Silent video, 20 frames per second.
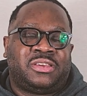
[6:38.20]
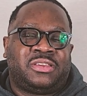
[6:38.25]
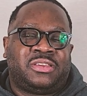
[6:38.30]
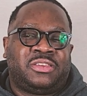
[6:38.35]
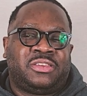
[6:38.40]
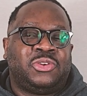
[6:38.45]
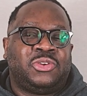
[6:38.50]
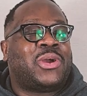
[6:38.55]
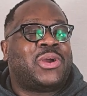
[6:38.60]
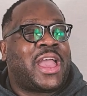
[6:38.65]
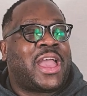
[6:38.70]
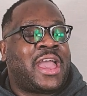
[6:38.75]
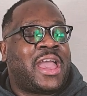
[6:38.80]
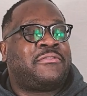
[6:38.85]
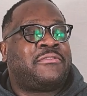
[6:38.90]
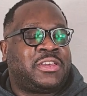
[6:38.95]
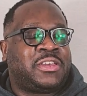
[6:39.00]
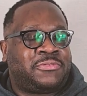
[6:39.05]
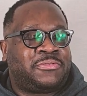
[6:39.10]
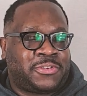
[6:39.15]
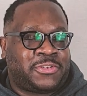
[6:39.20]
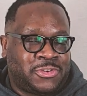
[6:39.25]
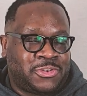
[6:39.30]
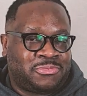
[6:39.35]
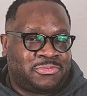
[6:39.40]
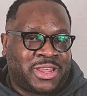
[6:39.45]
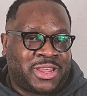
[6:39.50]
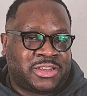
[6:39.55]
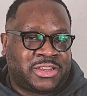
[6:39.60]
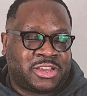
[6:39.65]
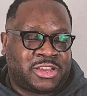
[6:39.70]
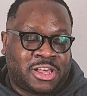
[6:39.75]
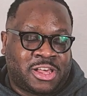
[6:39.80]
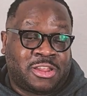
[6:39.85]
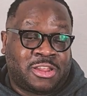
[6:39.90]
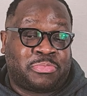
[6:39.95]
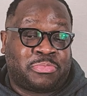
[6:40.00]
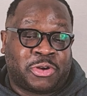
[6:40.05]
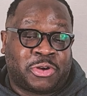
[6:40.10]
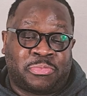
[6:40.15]
you have a film like The
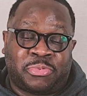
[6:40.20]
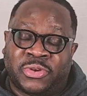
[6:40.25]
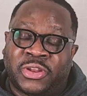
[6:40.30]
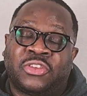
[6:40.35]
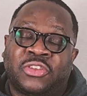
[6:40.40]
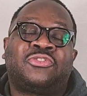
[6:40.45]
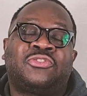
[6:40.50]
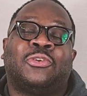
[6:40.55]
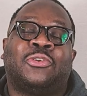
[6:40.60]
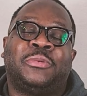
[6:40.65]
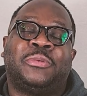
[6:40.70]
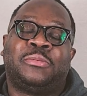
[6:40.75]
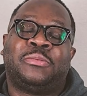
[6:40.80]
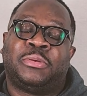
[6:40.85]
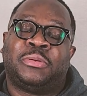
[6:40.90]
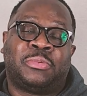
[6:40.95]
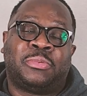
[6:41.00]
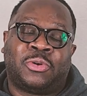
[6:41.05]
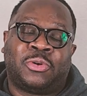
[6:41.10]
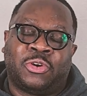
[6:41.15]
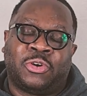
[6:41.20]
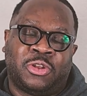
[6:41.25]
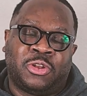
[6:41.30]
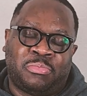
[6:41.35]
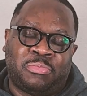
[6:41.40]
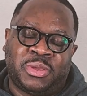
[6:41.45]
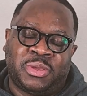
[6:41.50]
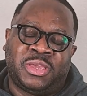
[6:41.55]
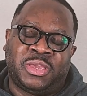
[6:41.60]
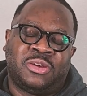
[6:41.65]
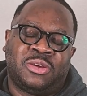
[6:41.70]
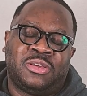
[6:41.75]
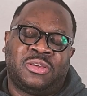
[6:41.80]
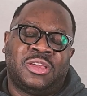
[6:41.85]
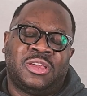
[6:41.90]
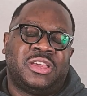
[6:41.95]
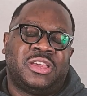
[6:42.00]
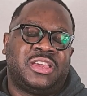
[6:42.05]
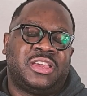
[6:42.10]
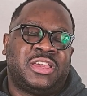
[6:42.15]
Color Purple that so many people are going to be
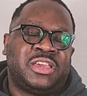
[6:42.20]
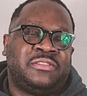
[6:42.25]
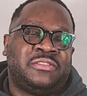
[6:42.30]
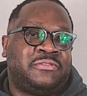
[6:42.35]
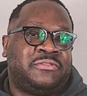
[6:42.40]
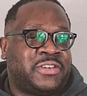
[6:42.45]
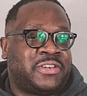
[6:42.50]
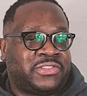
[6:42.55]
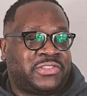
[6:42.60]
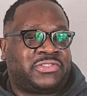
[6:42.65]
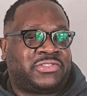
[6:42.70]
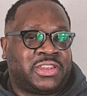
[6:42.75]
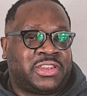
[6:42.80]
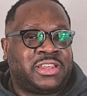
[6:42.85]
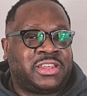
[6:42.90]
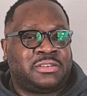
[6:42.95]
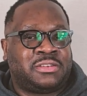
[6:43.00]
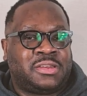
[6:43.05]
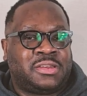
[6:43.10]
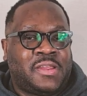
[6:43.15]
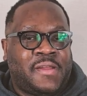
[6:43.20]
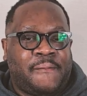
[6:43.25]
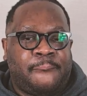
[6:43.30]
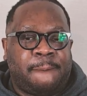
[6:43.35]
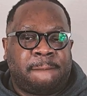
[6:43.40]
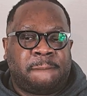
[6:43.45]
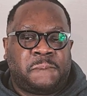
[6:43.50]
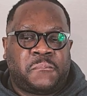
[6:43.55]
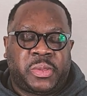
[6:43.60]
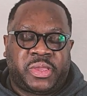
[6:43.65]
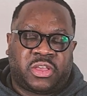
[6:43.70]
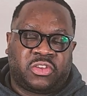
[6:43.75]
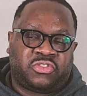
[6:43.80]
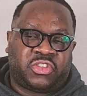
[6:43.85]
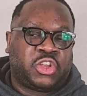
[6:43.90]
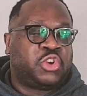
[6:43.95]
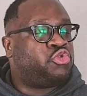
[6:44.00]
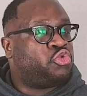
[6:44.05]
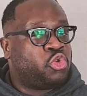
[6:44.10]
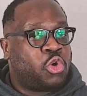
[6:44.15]
invested in because they
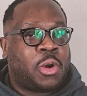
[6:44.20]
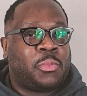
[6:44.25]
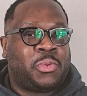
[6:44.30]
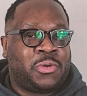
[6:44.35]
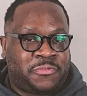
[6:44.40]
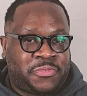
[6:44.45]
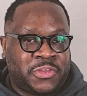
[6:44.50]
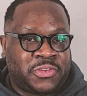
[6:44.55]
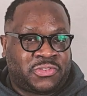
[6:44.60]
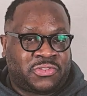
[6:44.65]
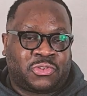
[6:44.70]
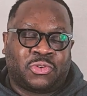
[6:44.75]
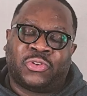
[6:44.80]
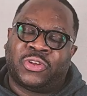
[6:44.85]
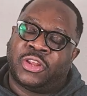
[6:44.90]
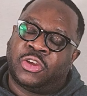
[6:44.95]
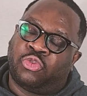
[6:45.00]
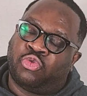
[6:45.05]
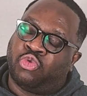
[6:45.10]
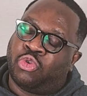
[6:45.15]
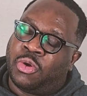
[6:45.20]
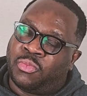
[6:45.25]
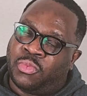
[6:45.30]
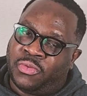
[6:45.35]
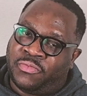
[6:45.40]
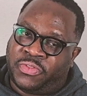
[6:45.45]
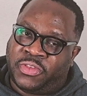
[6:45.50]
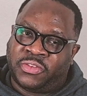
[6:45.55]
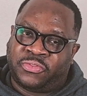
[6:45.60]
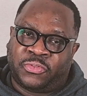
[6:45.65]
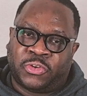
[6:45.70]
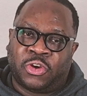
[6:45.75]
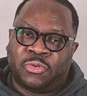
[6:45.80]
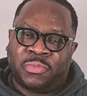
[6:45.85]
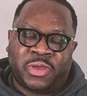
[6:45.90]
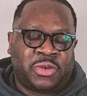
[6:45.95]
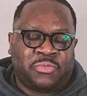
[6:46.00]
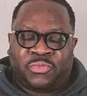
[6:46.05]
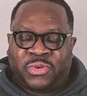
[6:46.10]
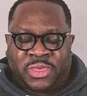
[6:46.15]
grew up with this story, they grew up with this film,
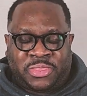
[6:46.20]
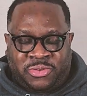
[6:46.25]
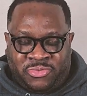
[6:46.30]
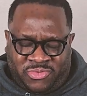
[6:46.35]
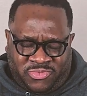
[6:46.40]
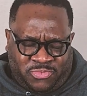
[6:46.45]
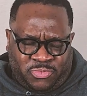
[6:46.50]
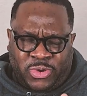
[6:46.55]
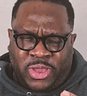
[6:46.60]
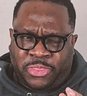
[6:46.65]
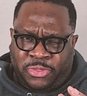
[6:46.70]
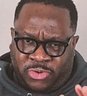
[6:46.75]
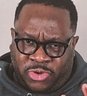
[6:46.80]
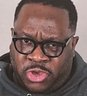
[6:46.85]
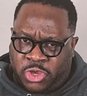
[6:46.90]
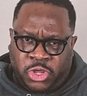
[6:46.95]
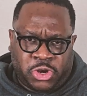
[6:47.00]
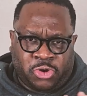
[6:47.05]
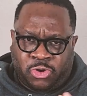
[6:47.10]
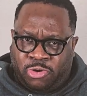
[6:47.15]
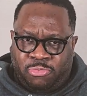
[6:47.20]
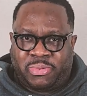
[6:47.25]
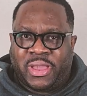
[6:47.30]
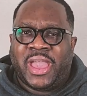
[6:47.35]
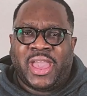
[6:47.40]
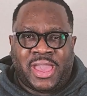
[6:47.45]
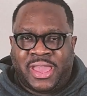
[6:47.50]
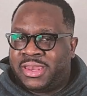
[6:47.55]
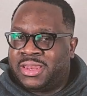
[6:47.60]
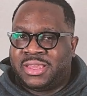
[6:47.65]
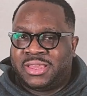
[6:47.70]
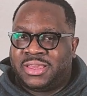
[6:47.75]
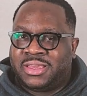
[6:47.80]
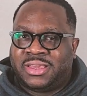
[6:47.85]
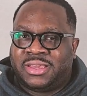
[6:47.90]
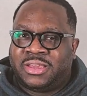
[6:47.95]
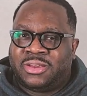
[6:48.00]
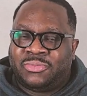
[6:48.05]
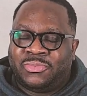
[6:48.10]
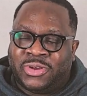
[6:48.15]
and whether whether good or bad,
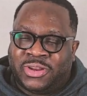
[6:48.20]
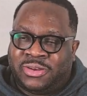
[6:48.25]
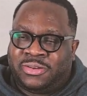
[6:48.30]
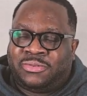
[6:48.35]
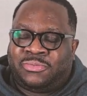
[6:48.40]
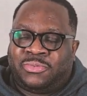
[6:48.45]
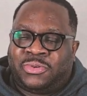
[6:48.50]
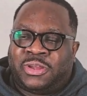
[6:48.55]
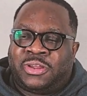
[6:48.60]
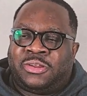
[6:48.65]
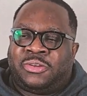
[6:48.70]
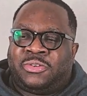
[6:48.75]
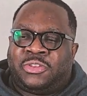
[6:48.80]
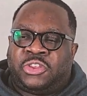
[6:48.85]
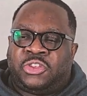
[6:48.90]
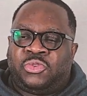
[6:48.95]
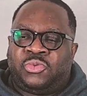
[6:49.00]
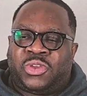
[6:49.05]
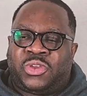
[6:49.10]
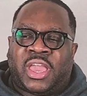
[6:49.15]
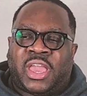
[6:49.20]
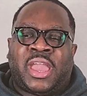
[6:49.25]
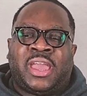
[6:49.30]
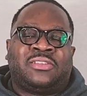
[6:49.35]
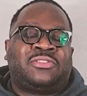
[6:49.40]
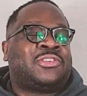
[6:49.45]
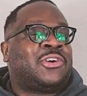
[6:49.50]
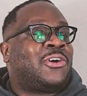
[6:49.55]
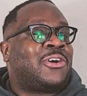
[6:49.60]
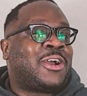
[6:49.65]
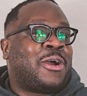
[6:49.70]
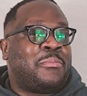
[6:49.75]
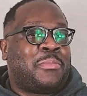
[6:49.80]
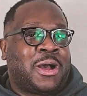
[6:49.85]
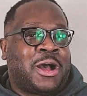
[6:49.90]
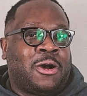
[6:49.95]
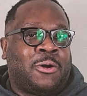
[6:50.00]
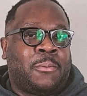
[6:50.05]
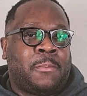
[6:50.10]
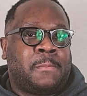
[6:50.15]
where where you can't talk
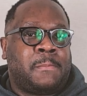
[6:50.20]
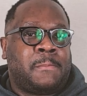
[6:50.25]
about